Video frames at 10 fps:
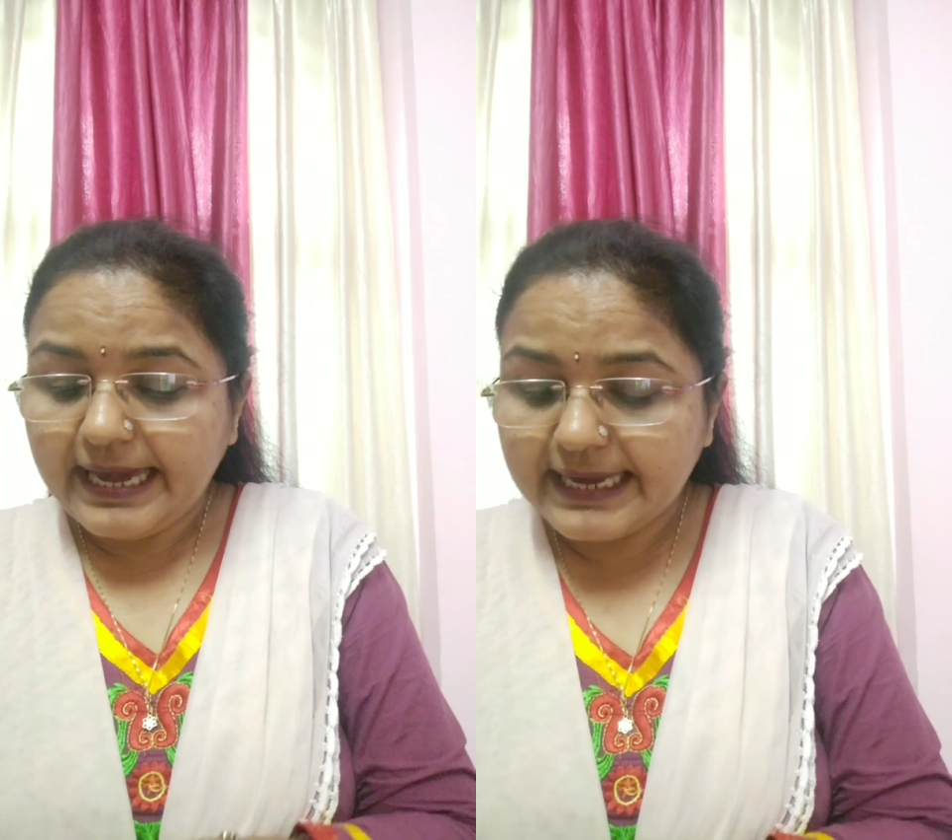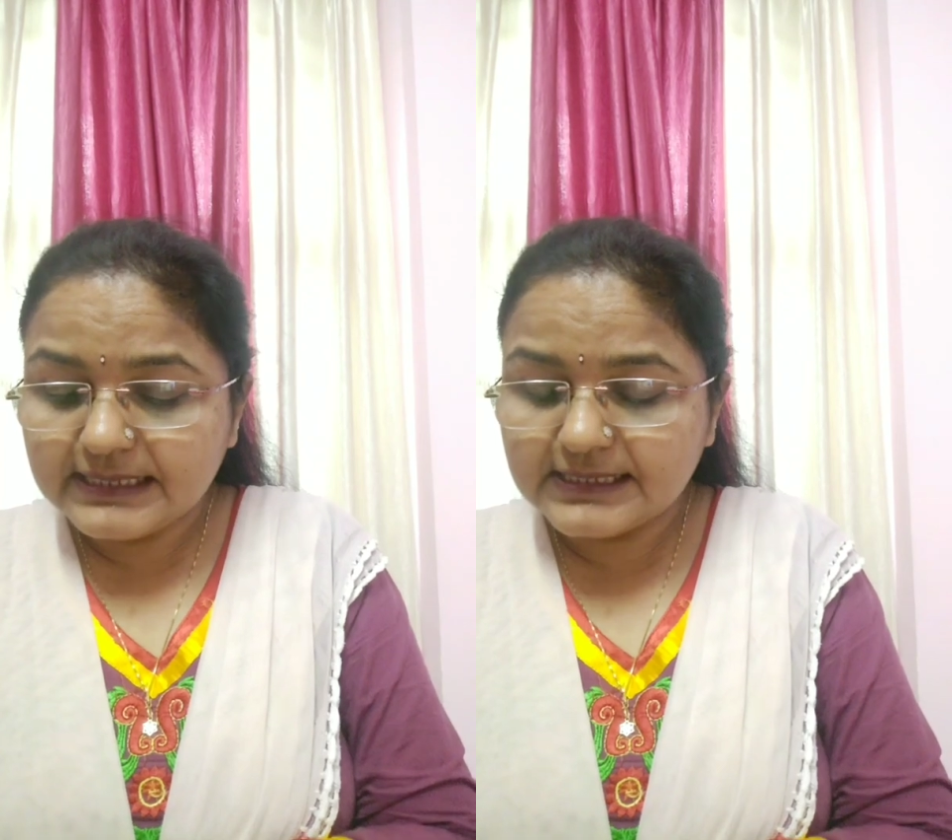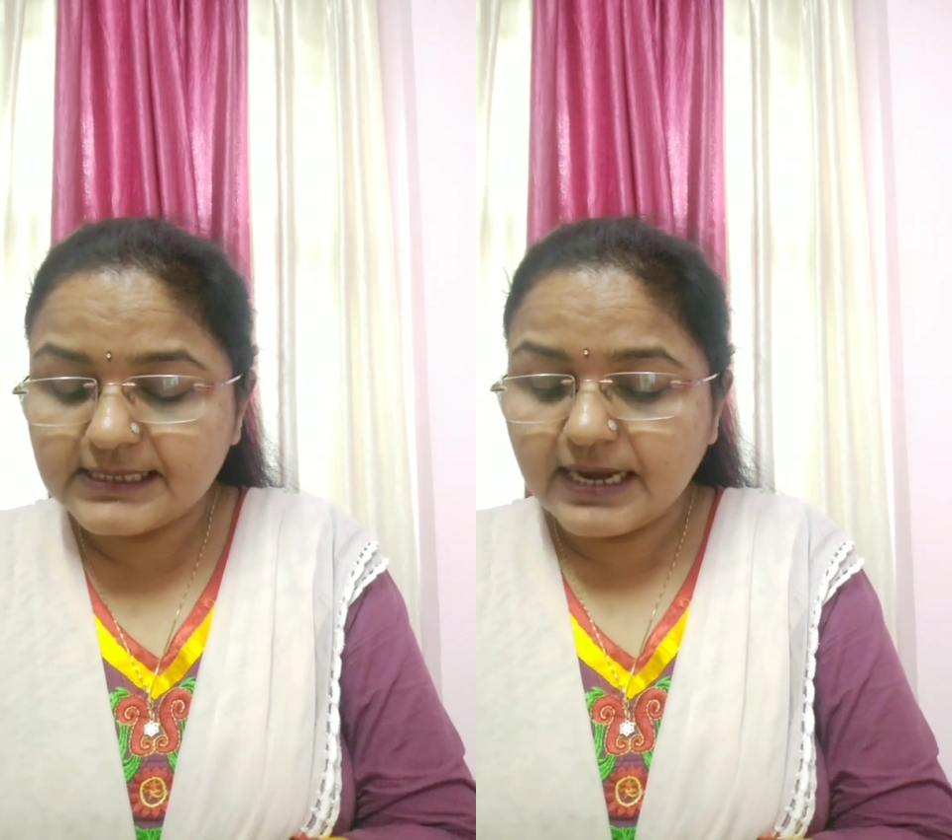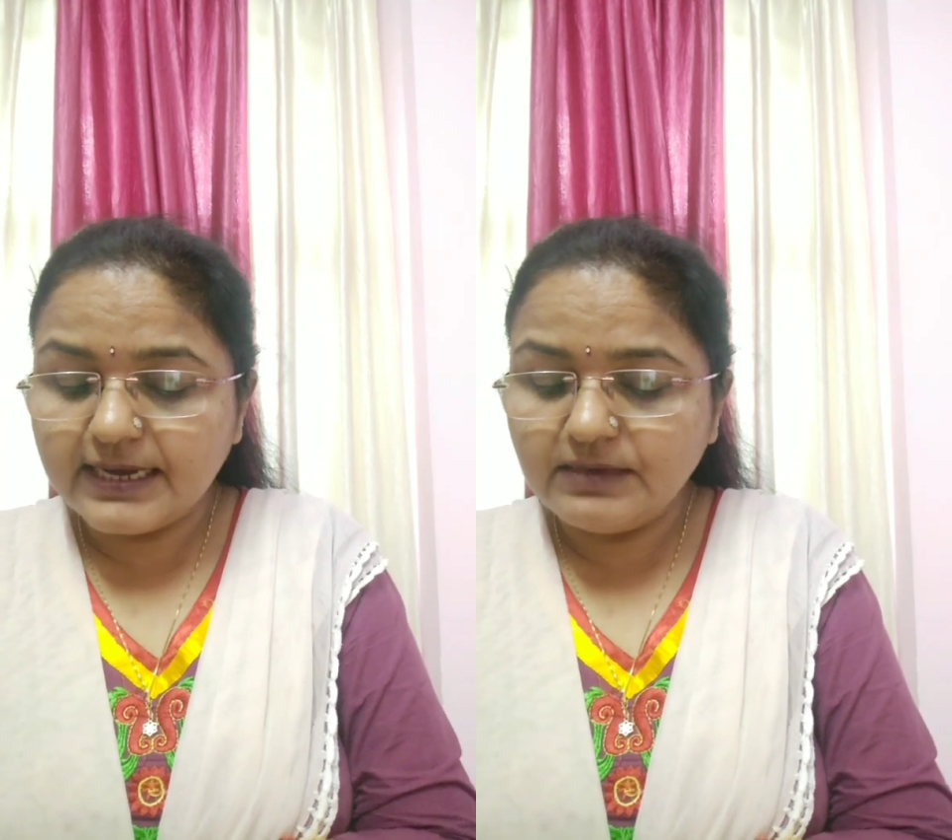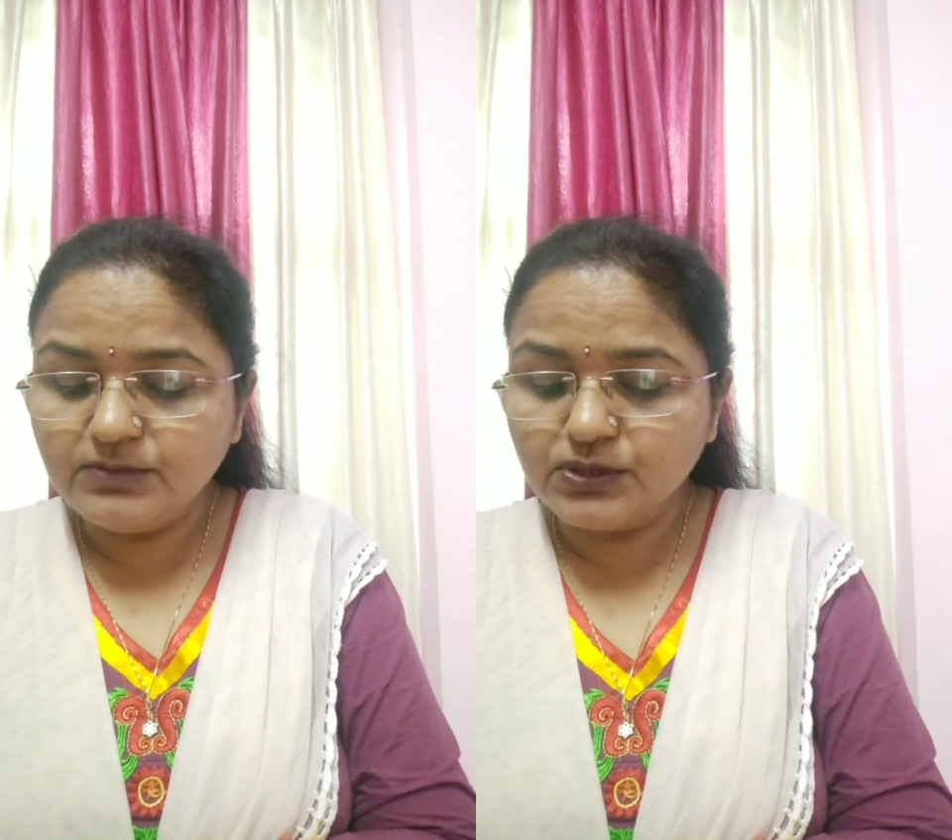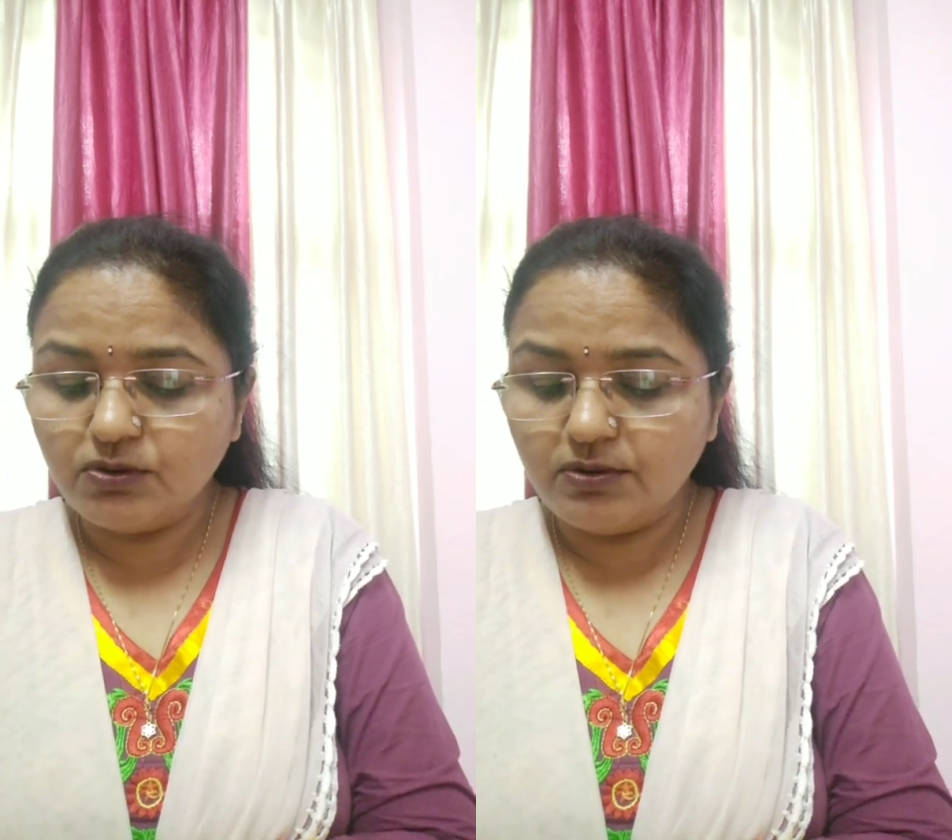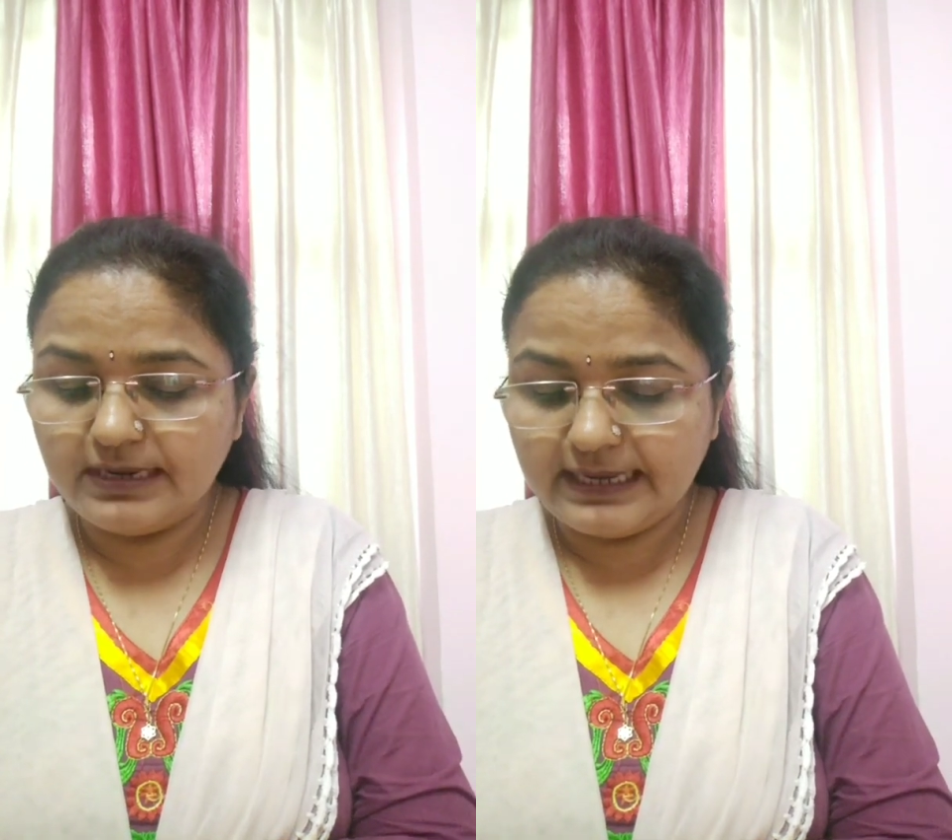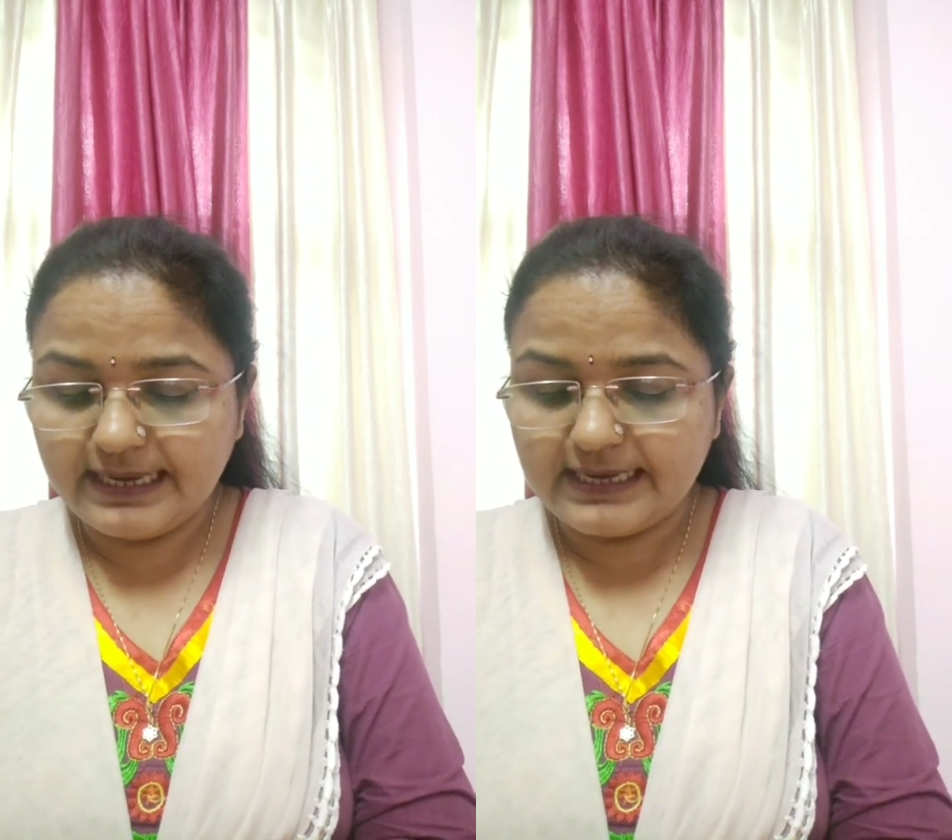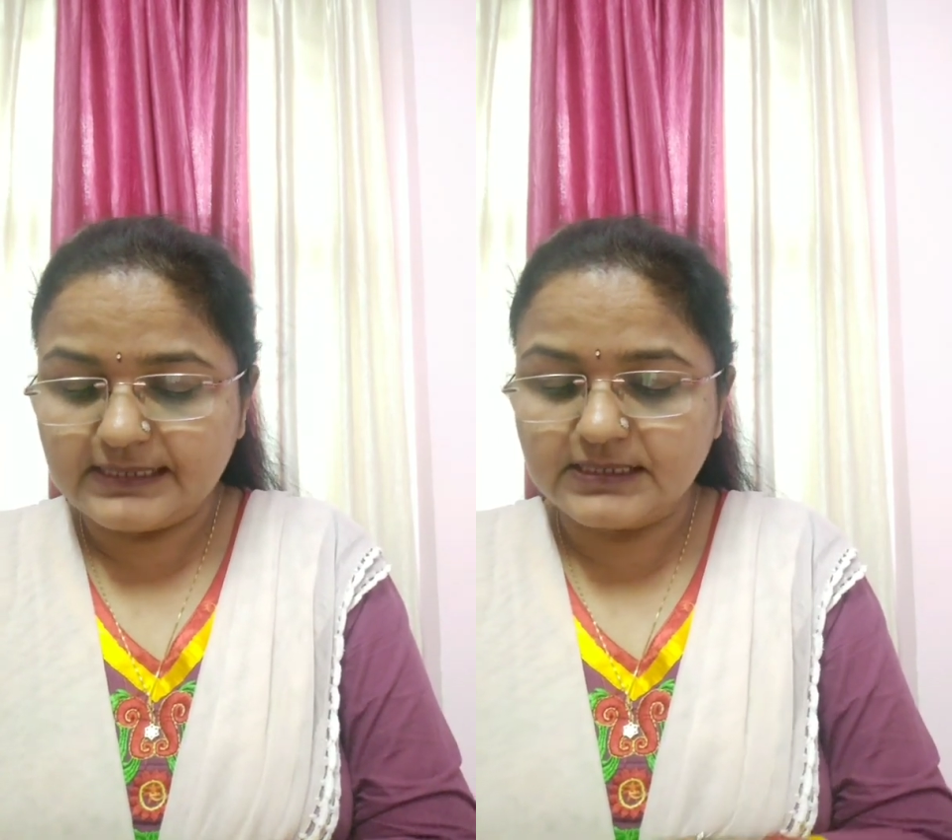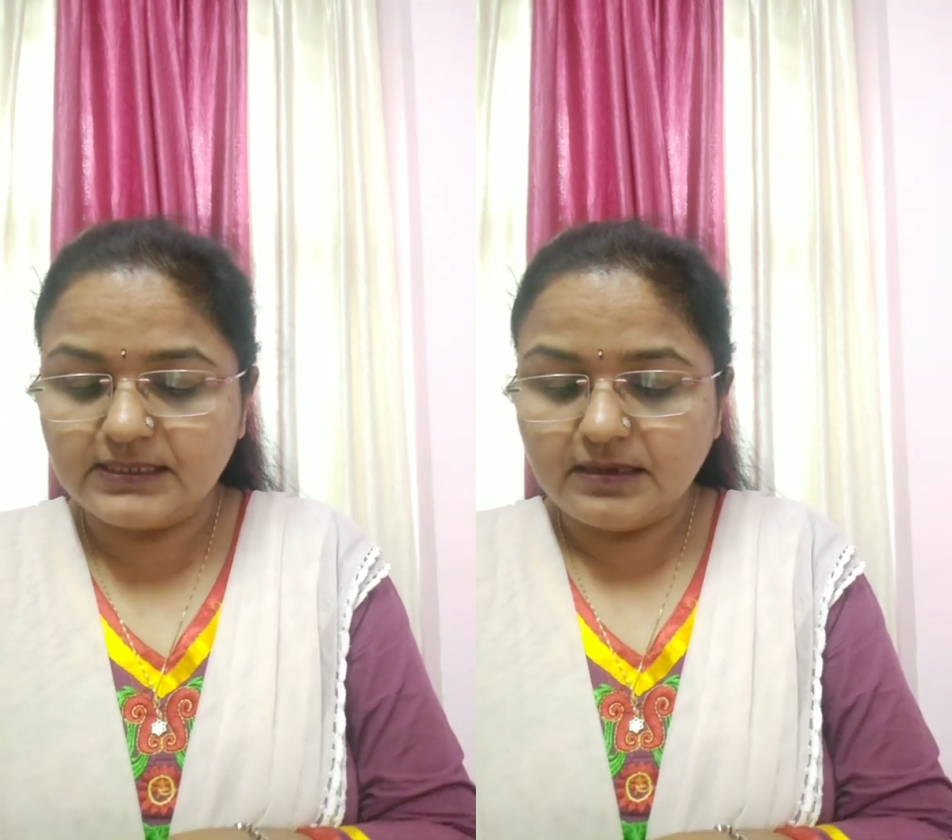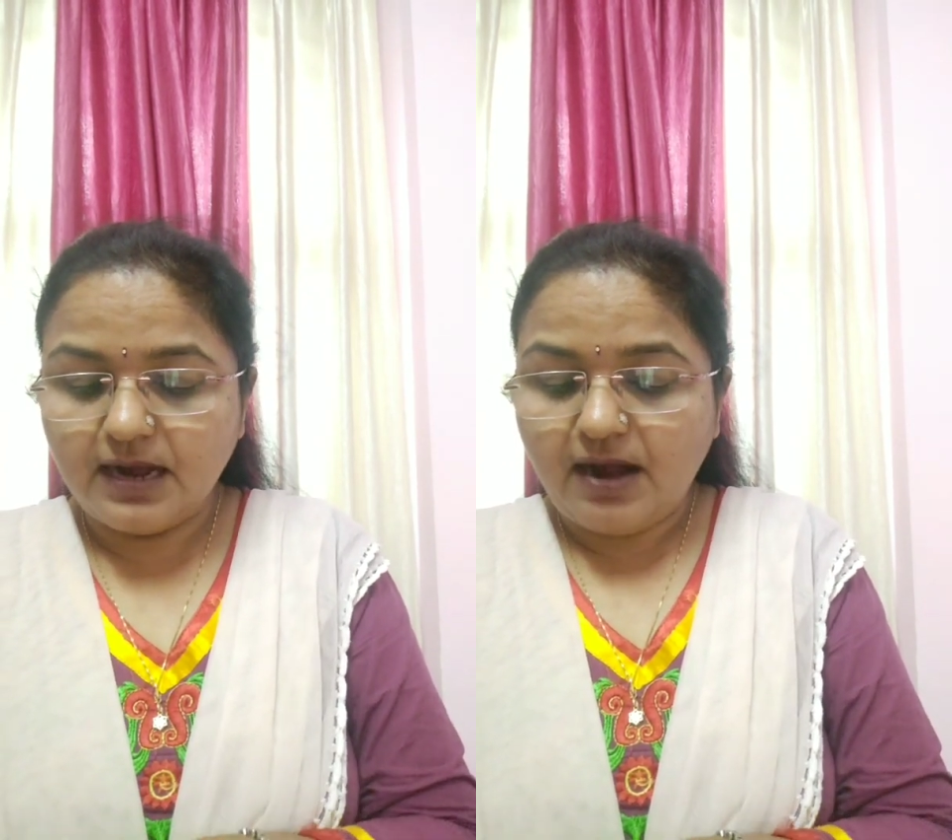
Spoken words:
Enzymes on yeast